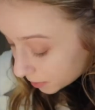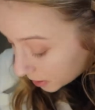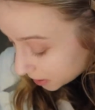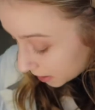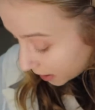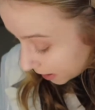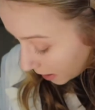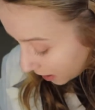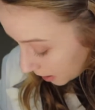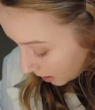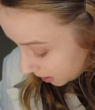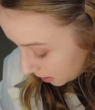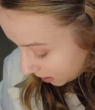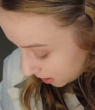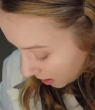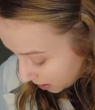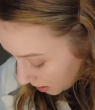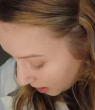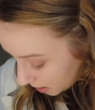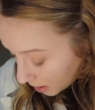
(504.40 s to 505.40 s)
was like
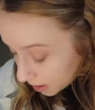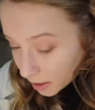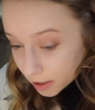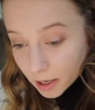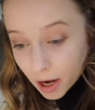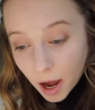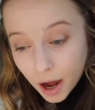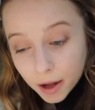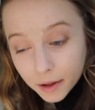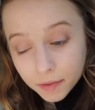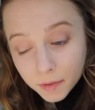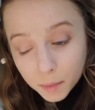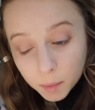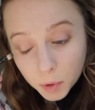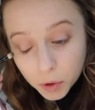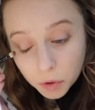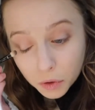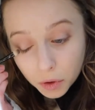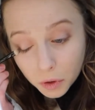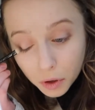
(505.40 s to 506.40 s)
not in the
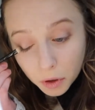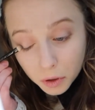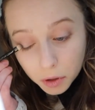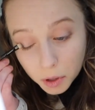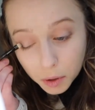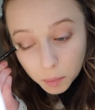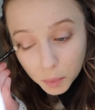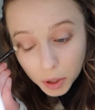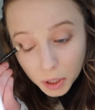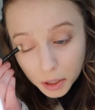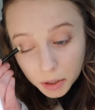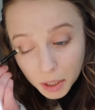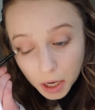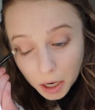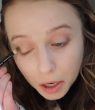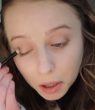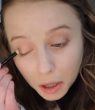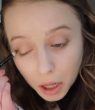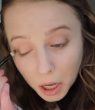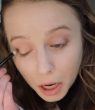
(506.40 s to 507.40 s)
mood to be in
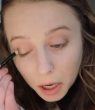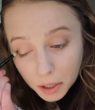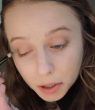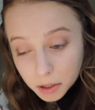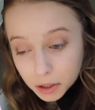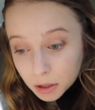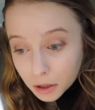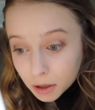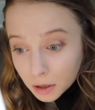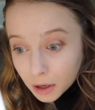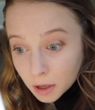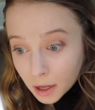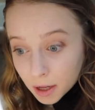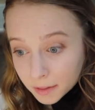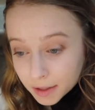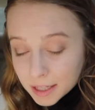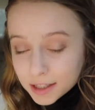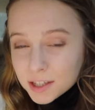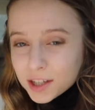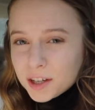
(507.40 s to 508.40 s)
that class.
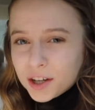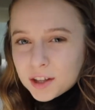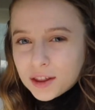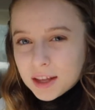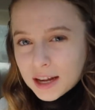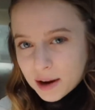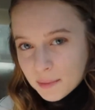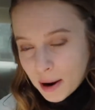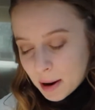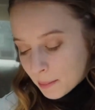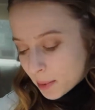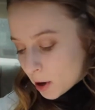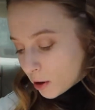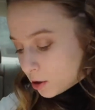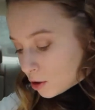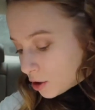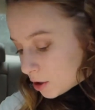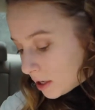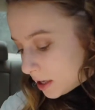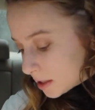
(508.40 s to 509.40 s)
That's the good thing about
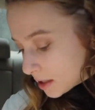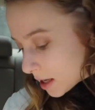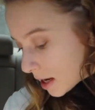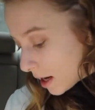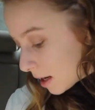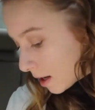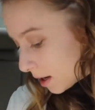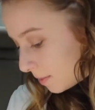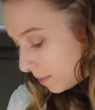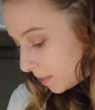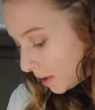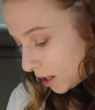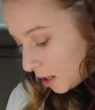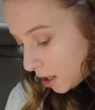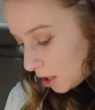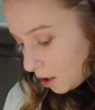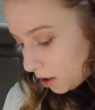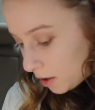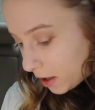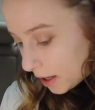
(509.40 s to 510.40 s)
poetry is like
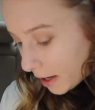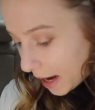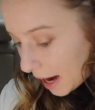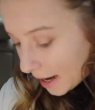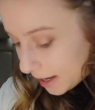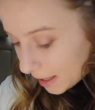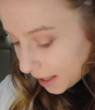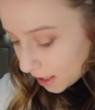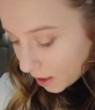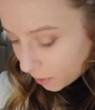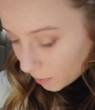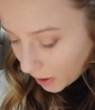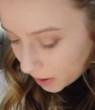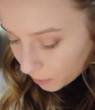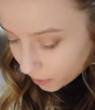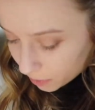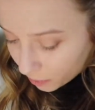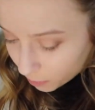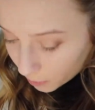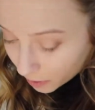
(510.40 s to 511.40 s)
you can kind of get away
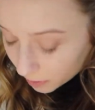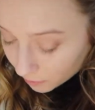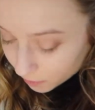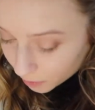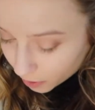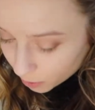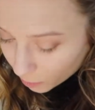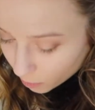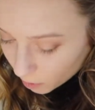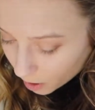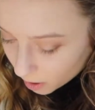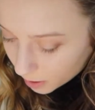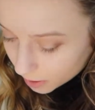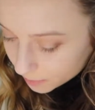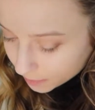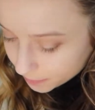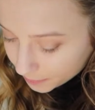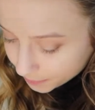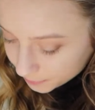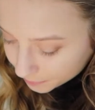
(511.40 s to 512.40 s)
with whatever you
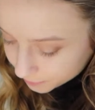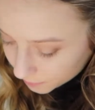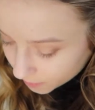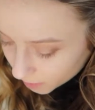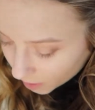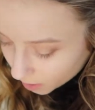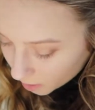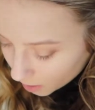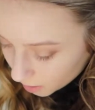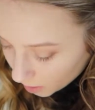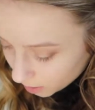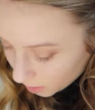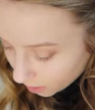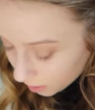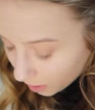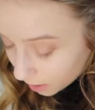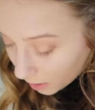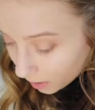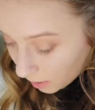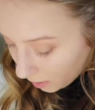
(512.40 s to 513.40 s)
want.
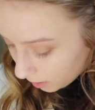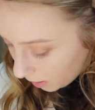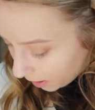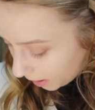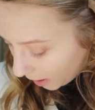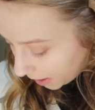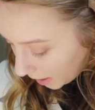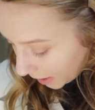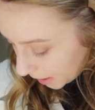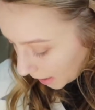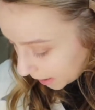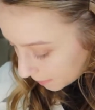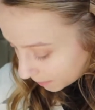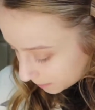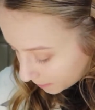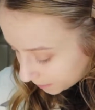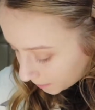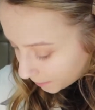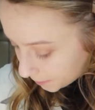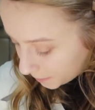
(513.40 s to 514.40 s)

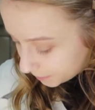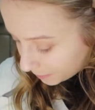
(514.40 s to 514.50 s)
Um,